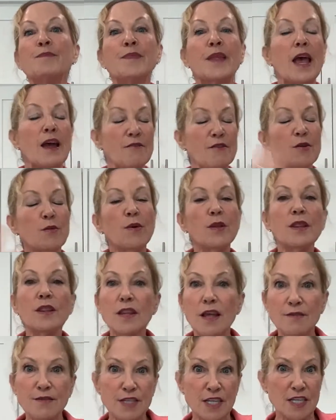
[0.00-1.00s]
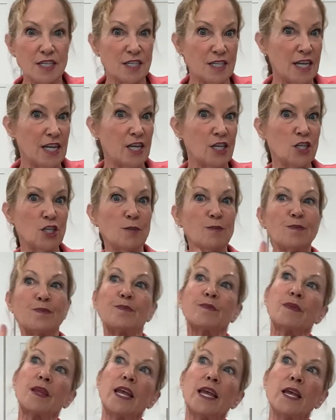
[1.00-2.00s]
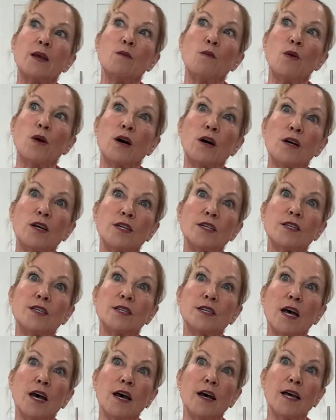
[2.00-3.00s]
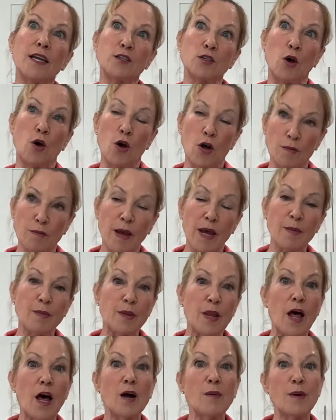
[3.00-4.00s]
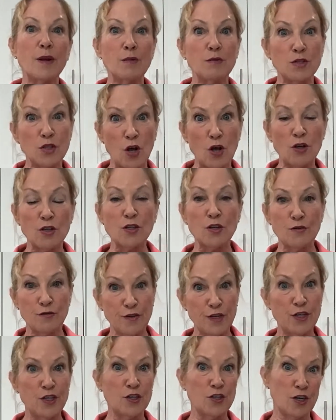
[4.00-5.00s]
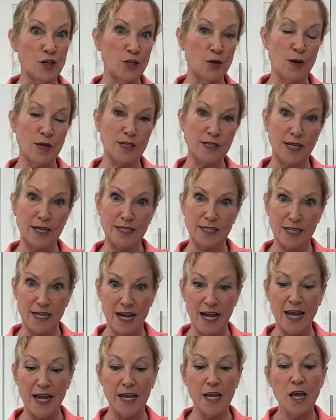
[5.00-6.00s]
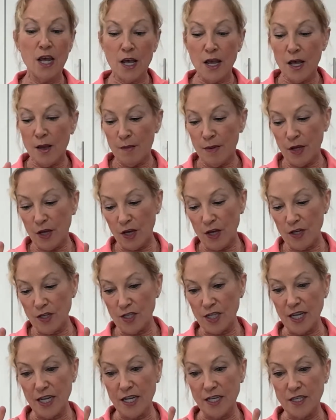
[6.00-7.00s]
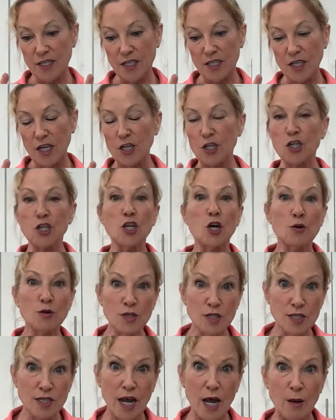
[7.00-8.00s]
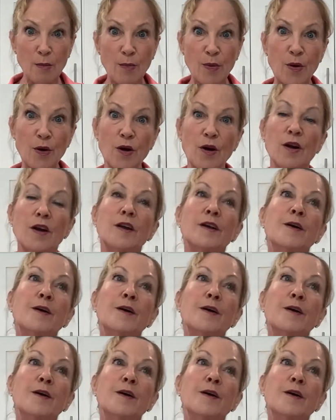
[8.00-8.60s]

Everyone loves this dish. It's on my blog, but it was also featured in USA Today because it's a showstopper.